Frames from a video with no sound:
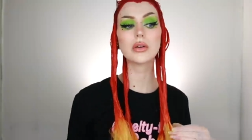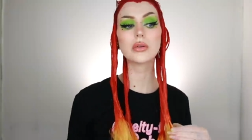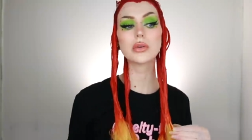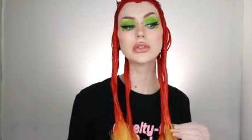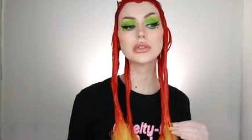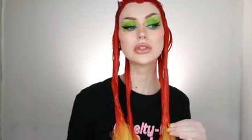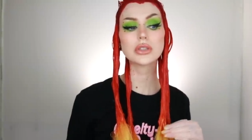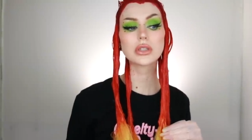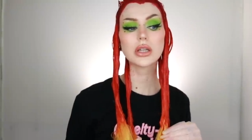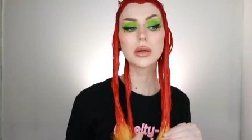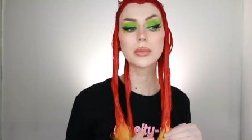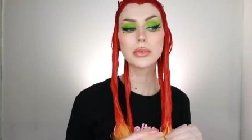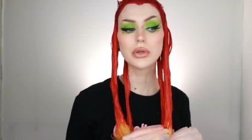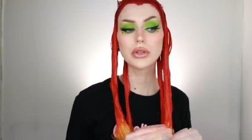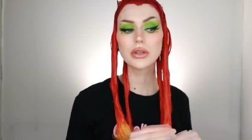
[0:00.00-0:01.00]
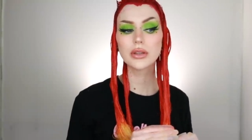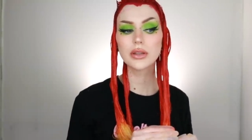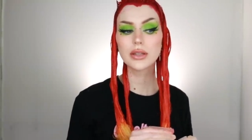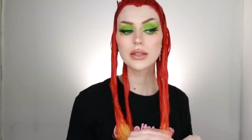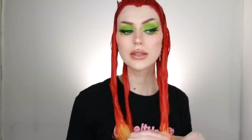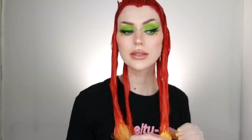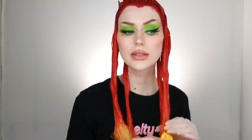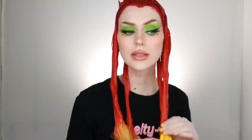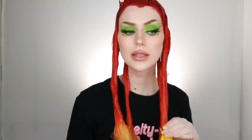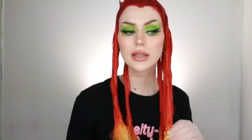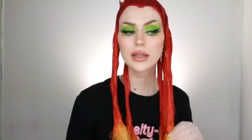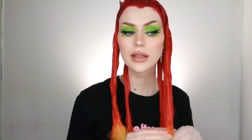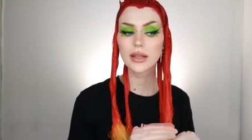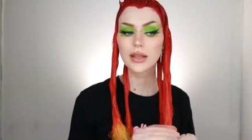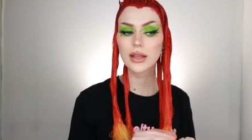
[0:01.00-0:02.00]
We're just gonna put this
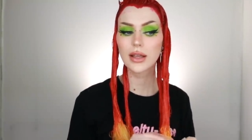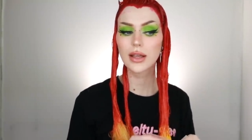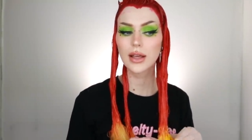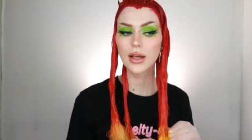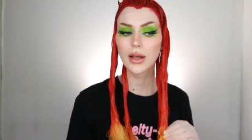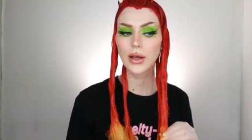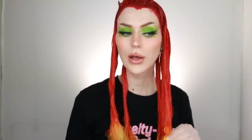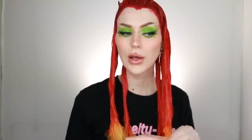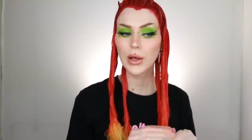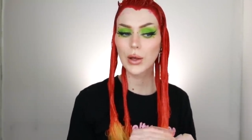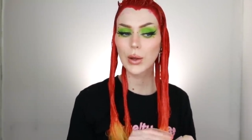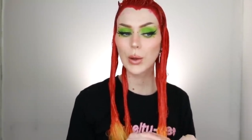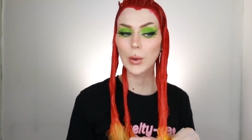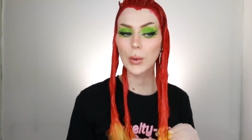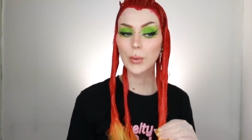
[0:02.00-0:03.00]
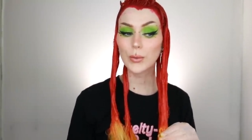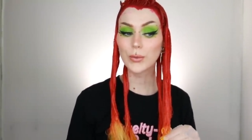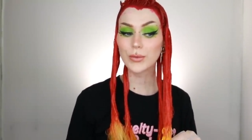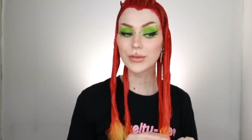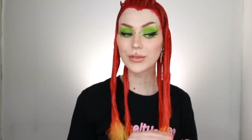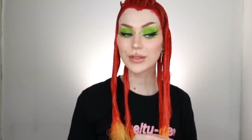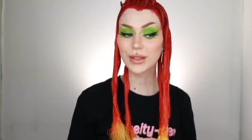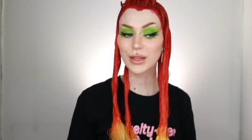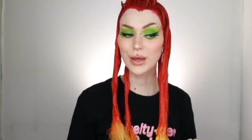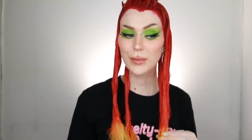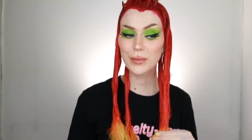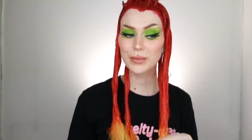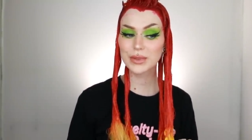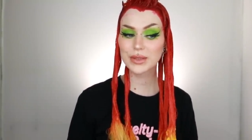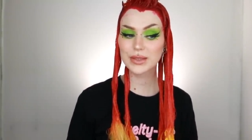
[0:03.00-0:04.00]
on the
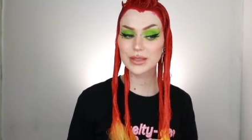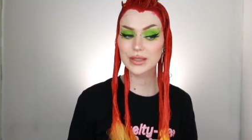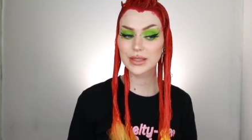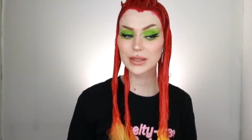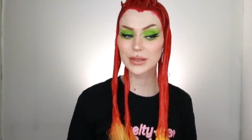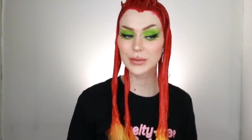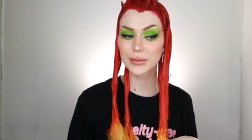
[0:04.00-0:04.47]
tips.